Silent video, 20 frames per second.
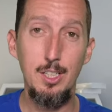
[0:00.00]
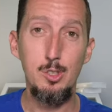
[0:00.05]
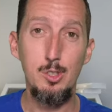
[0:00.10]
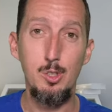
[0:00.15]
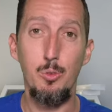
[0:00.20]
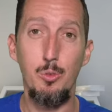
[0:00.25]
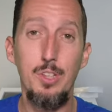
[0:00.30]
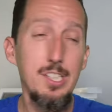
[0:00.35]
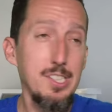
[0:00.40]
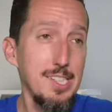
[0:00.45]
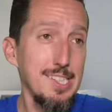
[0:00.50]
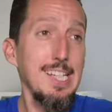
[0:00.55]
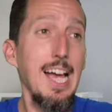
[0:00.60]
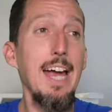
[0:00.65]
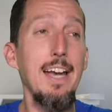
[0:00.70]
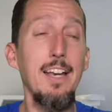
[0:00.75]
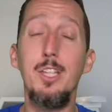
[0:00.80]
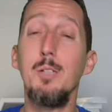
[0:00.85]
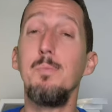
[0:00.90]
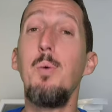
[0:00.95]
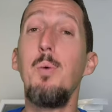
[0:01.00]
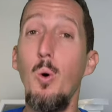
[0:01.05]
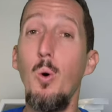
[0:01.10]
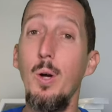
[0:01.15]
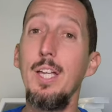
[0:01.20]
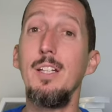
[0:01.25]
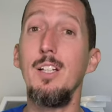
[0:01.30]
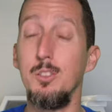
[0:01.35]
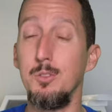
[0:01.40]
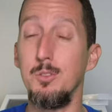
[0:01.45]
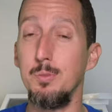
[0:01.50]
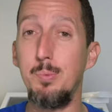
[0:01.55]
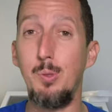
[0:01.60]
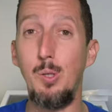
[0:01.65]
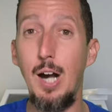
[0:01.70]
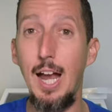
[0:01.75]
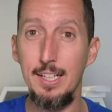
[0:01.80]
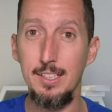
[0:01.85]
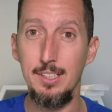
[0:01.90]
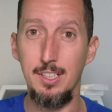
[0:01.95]
So this is kind of the point of
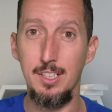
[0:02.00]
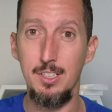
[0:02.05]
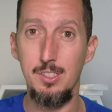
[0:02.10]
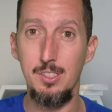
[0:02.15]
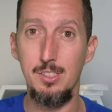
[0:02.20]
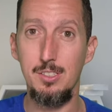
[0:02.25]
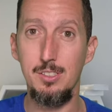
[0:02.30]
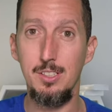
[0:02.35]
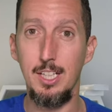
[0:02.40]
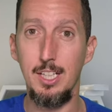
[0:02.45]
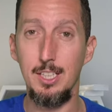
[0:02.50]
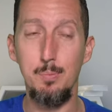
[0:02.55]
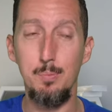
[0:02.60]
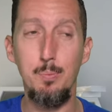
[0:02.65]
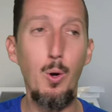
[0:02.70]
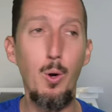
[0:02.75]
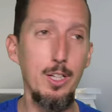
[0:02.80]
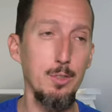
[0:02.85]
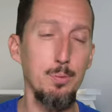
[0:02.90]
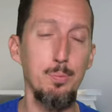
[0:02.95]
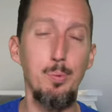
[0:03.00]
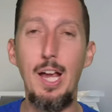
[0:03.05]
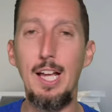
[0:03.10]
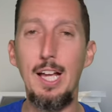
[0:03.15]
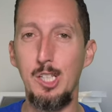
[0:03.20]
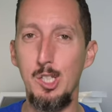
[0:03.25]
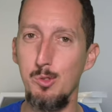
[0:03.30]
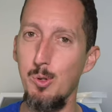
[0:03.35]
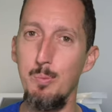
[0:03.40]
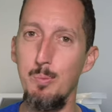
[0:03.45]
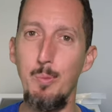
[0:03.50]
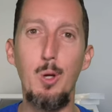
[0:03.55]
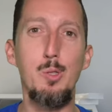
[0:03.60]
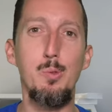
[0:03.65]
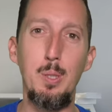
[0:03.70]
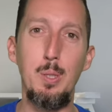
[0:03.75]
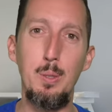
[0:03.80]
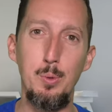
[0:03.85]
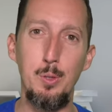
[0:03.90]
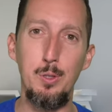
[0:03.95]
practice. Like the point of practice for
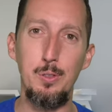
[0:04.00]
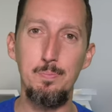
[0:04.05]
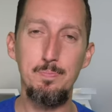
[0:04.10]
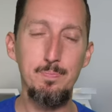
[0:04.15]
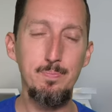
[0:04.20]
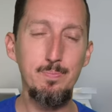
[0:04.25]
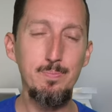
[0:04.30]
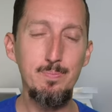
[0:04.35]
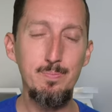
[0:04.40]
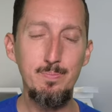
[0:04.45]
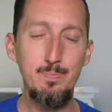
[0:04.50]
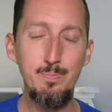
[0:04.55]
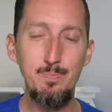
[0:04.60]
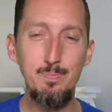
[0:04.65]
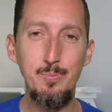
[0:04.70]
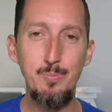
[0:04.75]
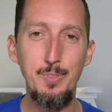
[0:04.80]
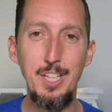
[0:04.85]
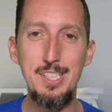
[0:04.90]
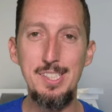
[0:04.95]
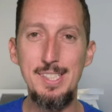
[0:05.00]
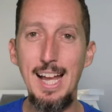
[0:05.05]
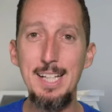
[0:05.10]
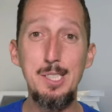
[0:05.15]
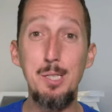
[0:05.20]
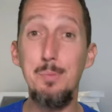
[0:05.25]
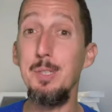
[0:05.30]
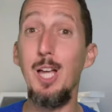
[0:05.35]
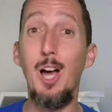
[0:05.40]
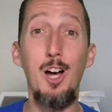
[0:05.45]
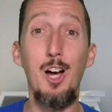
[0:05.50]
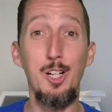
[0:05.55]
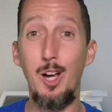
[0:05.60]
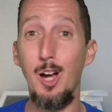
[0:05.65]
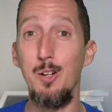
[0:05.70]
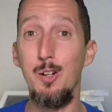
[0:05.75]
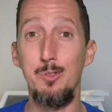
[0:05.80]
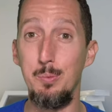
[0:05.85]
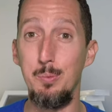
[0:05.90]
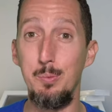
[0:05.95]
most people is not to be
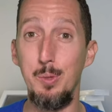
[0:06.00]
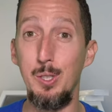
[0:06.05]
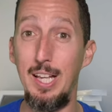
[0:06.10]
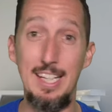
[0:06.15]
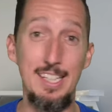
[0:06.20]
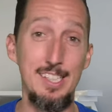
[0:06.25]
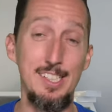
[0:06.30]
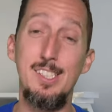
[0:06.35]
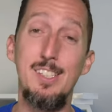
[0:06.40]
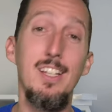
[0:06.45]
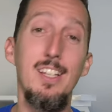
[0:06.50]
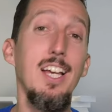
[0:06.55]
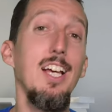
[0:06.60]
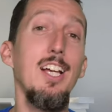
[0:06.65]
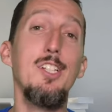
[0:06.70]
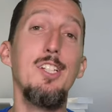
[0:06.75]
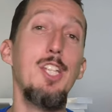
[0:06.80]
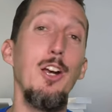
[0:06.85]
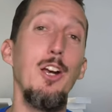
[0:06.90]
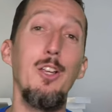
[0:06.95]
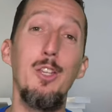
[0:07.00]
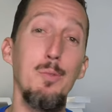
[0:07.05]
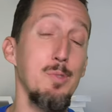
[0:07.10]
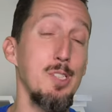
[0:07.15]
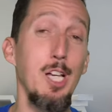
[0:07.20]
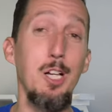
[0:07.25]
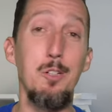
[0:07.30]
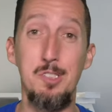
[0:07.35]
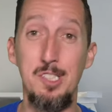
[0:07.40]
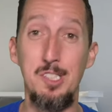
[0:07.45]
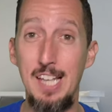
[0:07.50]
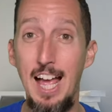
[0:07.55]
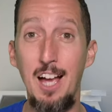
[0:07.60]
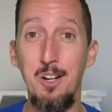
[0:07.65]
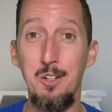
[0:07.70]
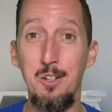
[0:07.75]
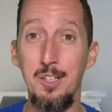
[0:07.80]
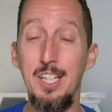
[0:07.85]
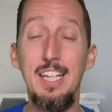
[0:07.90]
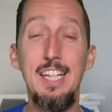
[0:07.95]
uncomfortable and tear themselves
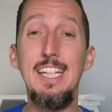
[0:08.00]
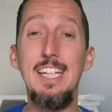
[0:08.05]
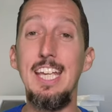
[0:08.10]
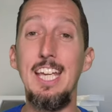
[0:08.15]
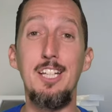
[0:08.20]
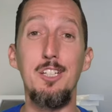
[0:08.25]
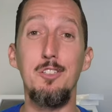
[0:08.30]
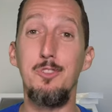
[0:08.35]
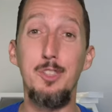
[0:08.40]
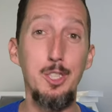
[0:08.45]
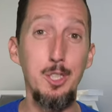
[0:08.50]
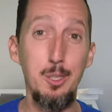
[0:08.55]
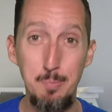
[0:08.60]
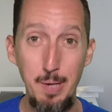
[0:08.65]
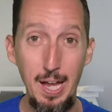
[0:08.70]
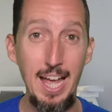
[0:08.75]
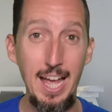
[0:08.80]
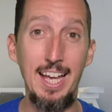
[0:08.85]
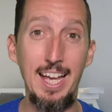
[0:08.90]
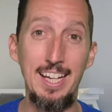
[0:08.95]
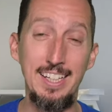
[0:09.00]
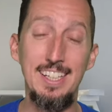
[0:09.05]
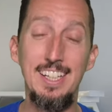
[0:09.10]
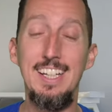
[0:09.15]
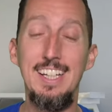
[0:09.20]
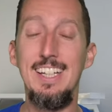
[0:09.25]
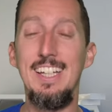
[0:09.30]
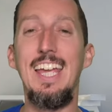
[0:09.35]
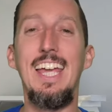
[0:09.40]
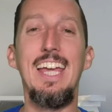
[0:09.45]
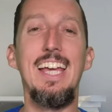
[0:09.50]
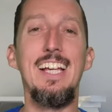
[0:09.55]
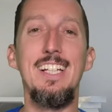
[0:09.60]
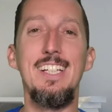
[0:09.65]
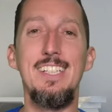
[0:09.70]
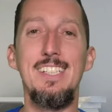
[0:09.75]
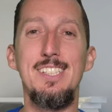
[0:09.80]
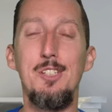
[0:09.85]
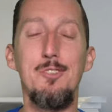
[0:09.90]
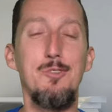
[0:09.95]
down and to feel bad
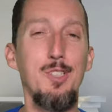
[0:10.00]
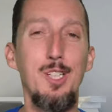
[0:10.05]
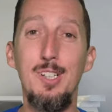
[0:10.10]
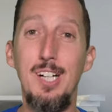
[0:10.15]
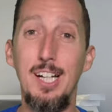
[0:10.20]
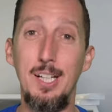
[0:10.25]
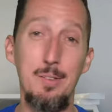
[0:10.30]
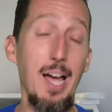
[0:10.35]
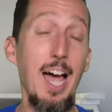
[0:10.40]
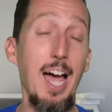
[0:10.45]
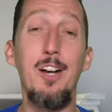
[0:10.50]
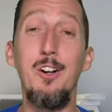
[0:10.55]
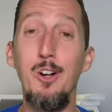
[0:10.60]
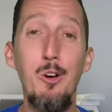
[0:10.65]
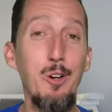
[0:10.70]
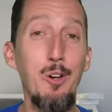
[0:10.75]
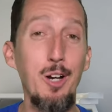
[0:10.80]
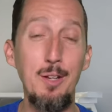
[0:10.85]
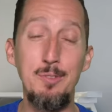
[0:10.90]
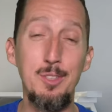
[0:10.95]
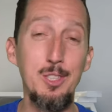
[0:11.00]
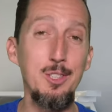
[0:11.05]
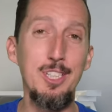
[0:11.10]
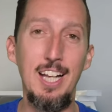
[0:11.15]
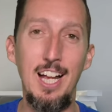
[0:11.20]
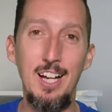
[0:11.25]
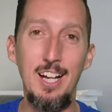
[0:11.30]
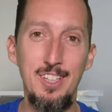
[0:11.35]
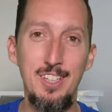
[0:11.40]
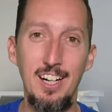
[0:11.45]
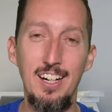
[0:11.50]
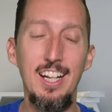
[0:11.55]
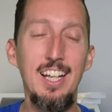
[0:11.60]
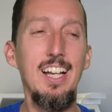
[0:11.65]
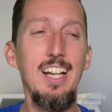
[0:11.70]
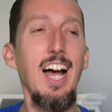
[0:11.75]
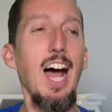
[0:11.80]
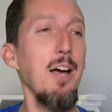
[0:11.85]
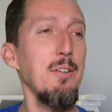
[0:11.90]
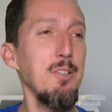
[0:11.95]
and to feel like, I don't know what I'm doing out there.
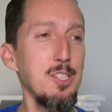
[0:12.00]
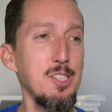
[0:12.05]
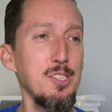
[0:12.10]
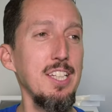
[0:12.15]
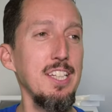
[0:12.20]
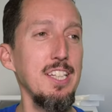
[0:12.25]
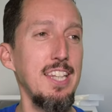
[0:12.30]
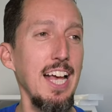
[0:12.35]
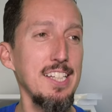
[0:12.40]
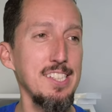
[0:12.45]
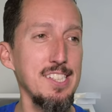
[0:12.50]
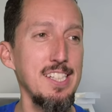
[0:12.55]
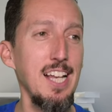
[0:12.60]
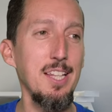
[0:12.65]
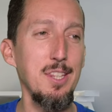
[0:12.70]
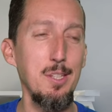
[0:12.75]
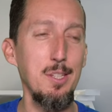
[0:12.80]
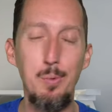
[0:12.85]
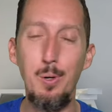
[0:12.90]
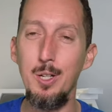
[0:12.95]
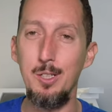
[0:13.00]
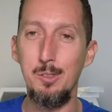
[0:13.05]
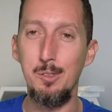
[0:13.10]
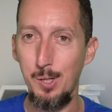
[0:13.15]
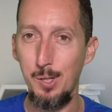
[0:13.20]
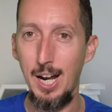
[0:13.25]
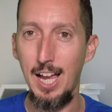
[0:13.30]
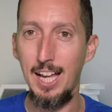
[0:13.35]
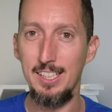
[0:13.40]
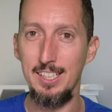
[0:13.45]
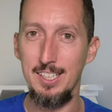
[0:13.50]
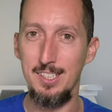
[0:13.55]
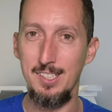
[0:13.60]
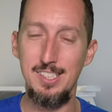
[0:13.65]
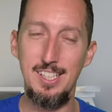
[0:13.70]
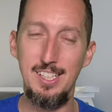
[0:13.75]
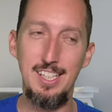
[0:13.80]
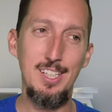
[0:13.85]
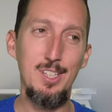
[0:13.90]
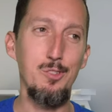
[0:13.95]
Obviously, that's not the point of
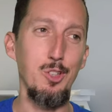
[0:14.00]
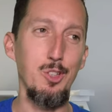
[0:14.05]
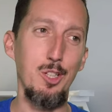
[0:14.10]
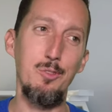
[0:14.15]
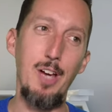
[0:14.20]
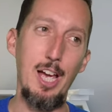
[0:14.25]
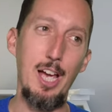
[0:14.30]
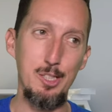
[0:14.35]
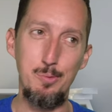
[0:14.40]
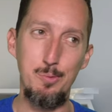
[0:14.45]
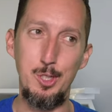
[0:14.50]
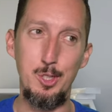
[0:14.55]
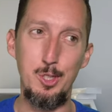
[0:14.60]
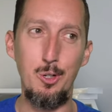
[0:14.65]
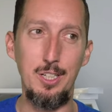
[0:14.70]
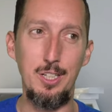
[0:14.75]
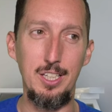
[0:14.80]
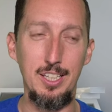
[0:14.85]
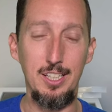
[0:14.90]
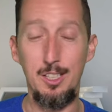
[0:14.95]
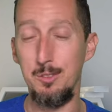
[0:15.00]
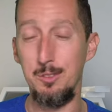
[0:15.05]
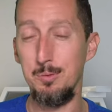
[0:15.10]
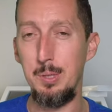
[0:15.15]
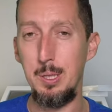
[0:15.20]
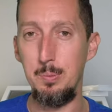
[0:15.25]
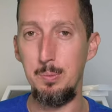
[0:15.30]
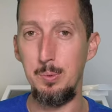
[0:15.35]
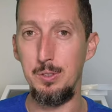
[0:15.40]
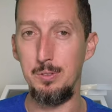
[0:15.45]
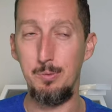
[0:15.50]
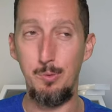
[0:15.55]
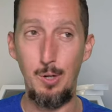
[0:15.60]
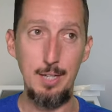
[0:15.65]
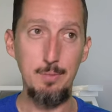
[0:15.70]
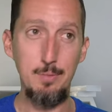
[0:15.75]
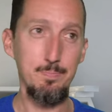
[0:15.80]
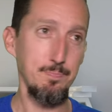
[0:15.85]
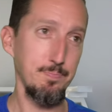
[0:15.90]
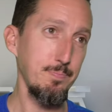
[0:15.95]
practice for the vast majority of people,
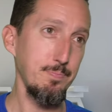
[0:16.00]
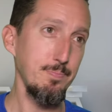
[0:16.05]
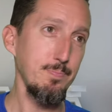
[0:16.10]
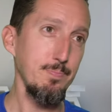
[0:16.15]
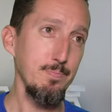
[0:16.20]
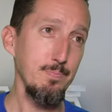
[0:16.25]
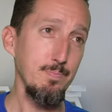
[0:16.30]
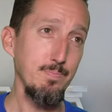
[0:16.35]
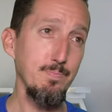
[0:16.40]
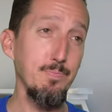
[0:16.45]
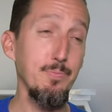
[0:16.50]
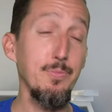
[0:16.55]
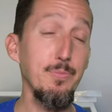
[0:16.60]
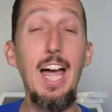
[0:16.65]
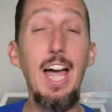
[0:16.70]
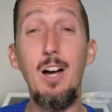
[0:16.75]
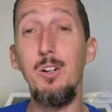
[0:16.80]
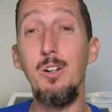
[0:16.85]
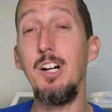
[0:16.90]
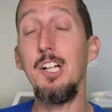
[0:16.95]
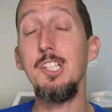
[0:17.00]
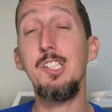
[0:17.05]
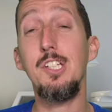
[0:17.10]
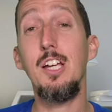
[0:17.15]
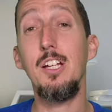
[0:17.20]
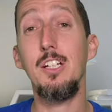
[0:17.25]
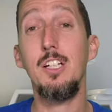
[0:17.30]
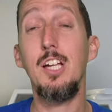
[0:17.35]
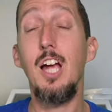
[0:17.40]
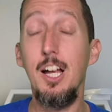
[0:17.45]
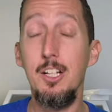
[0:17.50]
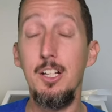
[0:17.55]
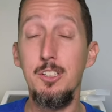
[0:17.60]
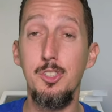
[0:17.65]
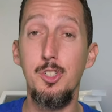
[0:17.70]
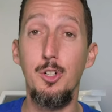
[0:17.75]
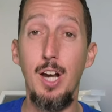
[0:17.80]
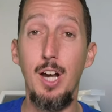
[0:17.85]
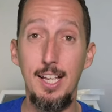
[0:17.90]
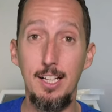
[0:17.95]
right? Now, let's
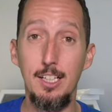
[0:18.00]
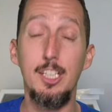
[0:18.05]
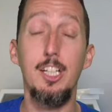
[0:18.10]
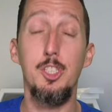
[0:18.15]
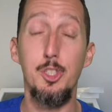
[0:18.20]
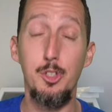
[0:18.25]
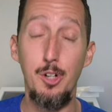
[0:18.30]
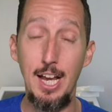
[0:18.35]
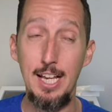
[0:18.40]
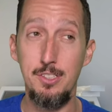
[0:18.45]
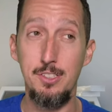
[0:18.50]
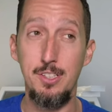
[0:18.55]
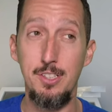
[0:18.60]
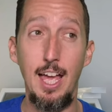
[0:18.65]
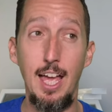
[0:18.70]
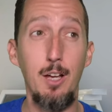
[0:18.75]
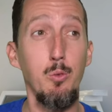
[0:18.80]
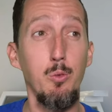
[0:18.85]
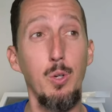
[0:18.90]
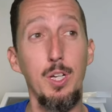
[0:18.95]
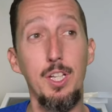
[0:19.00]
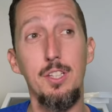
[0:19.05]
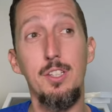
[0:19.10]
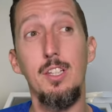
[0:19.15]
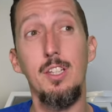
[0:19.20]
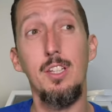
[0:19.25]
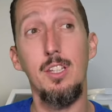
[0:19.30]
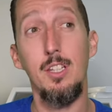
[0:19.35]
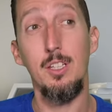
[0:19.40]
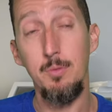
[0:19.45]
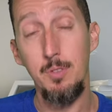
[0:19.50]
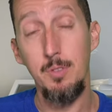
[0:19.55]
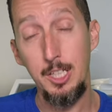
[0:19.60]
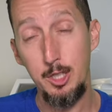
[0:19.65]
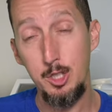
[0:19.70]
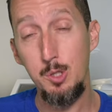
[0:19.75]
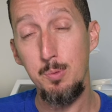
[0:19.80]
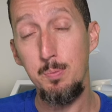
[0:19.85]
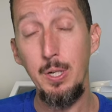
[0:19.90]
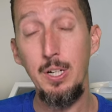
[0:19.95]
contrast that with the
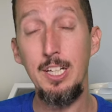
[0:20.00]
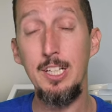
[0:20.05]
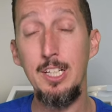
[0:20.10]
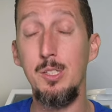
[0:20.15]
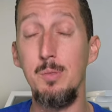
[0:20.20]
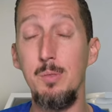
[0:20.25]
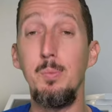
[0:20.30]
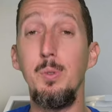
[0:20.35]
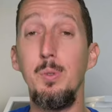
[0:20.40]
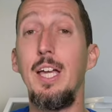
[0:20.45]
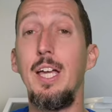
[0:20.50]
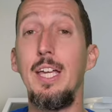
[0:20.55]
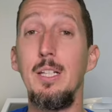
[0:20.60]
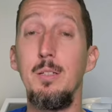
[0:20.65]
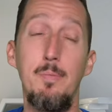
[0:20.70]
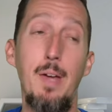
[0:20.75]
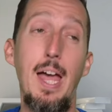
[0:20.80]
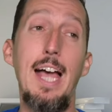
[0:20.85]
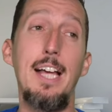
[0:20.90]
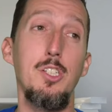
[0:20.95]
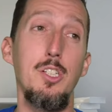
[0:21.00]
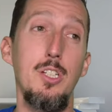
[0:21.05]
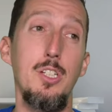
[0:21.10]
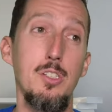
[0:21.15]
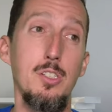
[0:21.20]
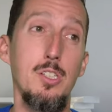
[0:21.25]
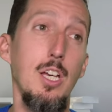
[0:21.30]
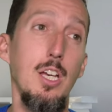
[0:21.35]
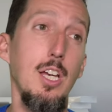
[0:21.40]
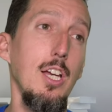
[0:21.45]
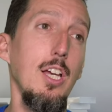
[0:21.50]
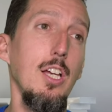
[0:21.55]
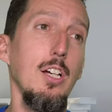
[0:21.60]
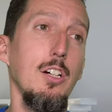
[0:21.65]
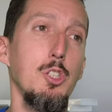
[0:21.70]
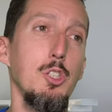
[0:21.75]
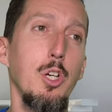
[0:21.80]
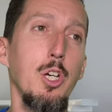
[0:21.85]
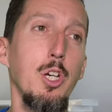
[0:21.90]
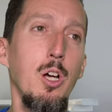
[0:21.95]
experience in playing matches.
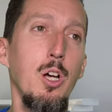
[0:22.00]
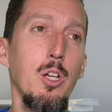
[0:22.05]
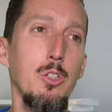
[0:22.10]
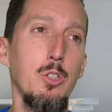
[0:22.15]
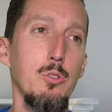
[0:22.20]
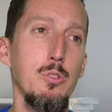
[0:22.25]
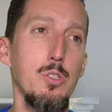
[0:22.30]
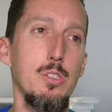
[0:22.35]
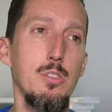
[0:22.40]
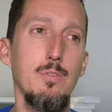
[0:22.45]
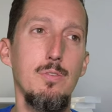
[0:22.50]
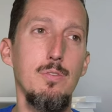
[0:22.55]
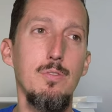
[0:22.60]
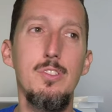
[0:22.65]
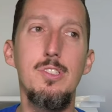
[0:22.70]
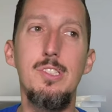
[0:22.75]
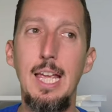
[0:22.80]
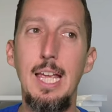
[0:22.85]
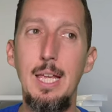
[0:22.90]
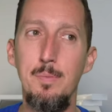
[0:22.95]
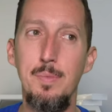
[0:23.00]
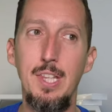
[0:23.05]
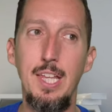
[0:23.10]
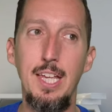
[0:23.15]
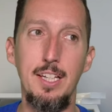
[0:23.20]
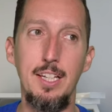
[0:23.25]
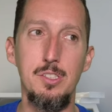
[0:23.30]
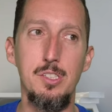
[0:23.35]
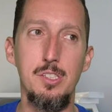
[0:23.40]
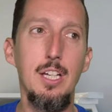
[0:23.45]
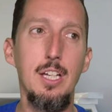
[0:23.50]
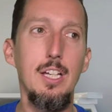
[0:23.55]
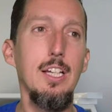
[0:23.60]
Let's look at all those same things.